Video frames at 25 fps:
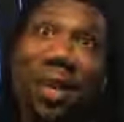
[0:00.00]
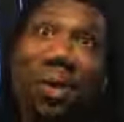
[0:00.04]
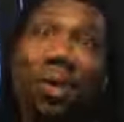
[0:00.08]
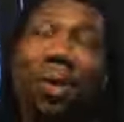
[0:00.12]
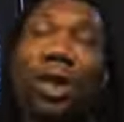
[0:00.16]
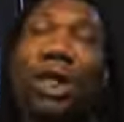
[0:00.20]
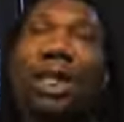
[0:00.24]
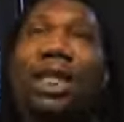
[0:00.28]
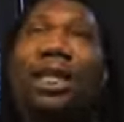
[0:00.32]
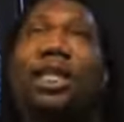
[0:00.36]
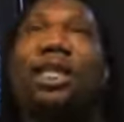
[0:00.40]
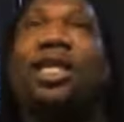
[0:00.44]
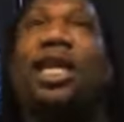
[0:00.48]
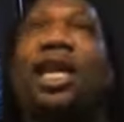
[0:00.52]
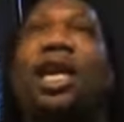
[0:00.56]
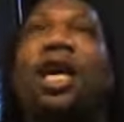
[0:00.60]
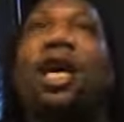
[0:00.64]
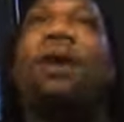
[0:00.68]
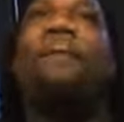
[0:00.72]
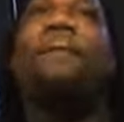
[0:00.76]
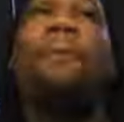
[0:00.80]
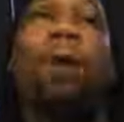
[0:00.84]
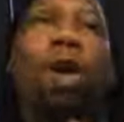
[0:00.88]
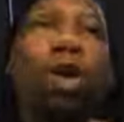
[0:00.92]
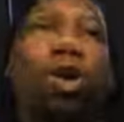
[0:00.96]
which is the
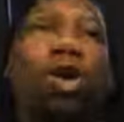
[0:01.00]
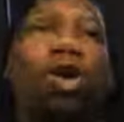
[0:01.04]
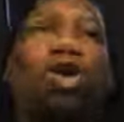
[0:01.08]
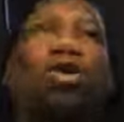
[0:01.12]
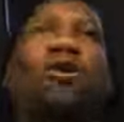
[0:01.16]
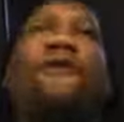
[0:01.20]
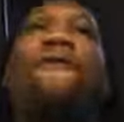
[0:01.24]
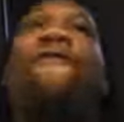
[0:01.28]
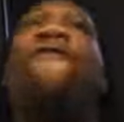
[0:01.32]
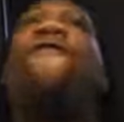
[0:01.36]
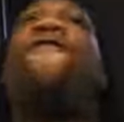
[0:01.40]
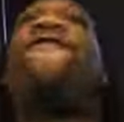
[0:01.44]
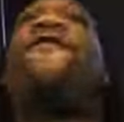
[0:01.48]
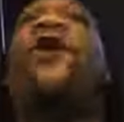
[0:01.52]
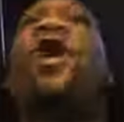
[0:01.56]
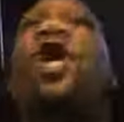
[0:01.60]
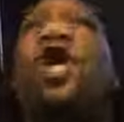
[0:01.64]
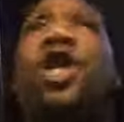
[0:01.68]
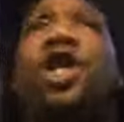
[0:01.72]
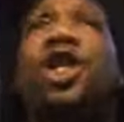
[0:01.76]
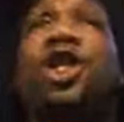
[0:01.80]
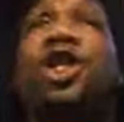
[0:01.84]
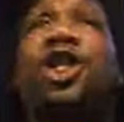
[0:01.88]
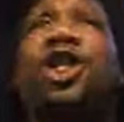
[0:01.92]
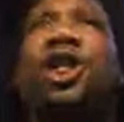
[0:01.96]
commercial
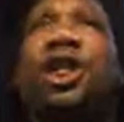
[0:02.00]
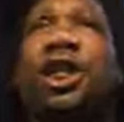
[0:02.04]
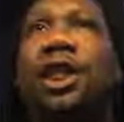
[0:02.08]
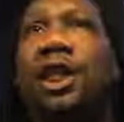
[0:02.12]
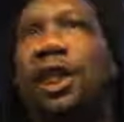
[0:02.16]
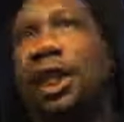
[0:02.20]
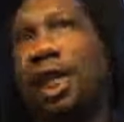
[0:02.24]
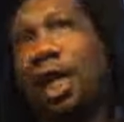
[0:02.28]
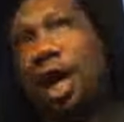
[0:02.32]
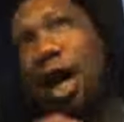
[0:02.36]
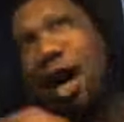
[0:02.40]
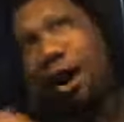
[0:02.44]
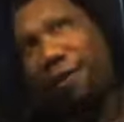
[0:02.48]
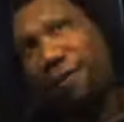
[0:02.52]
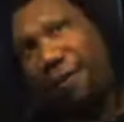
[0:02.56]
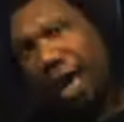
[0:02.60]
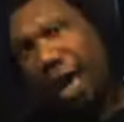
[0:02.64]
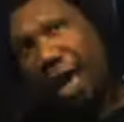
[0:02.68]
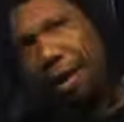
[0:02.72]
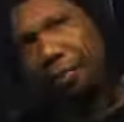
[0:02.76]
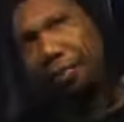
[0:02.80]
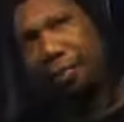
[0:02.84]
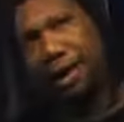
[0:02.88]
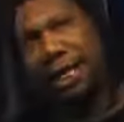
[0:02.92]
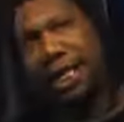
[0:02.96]
version of
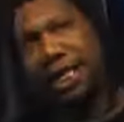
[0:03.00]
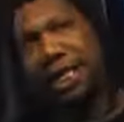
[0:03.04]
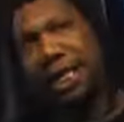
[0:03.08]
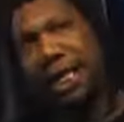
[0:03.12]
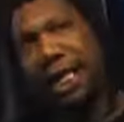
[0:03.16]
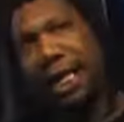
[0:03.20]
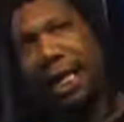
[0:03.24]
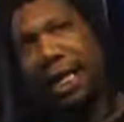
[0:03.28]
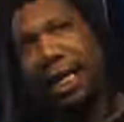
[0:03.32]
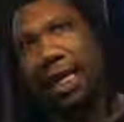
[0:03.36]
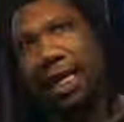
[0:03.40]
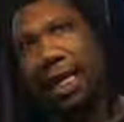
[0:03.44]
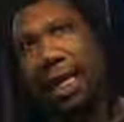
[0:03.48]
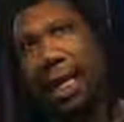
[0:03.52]
MCing.